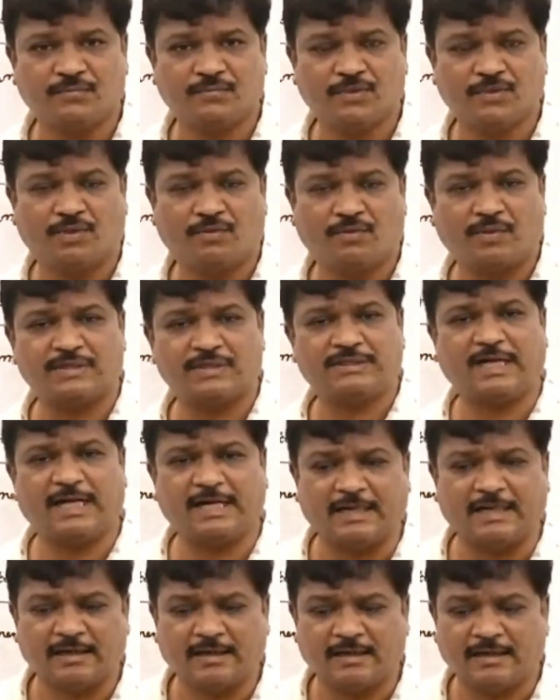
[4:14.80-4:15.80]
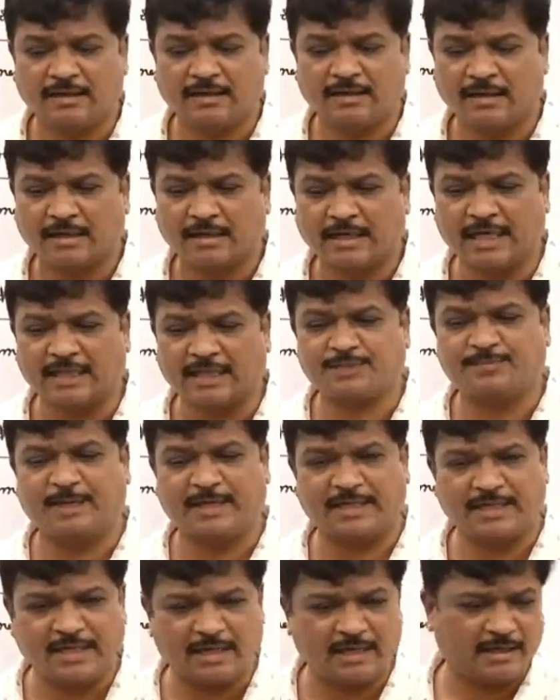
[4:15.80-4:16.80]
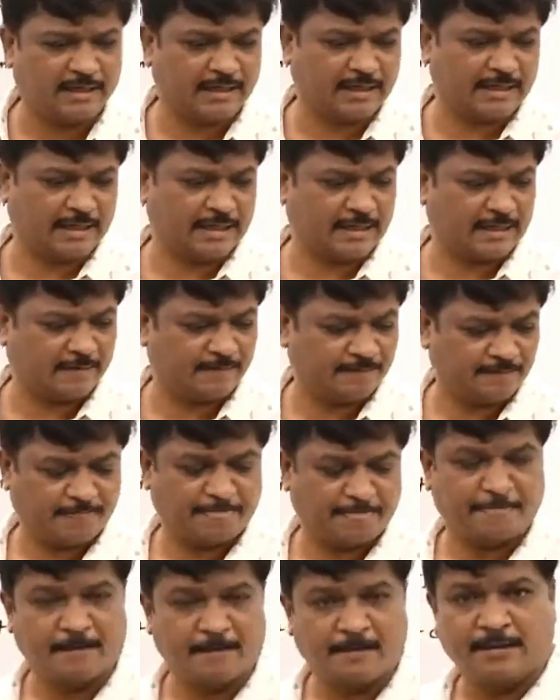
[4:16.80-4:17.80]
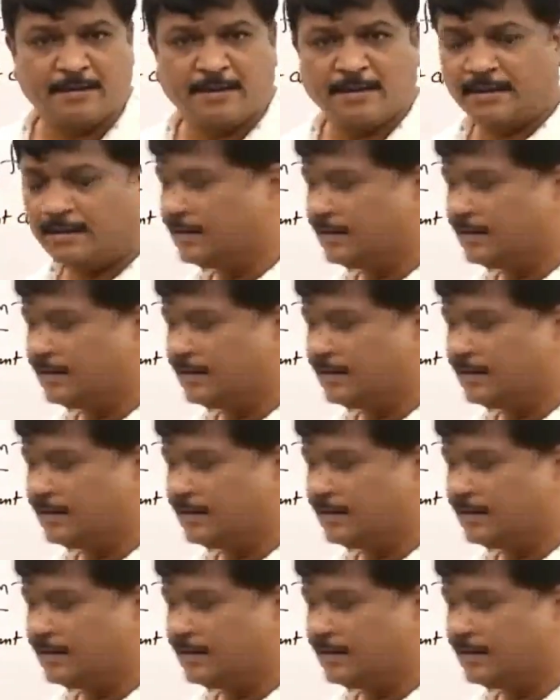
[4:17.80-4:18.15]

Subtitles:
What is that? Catchment area. The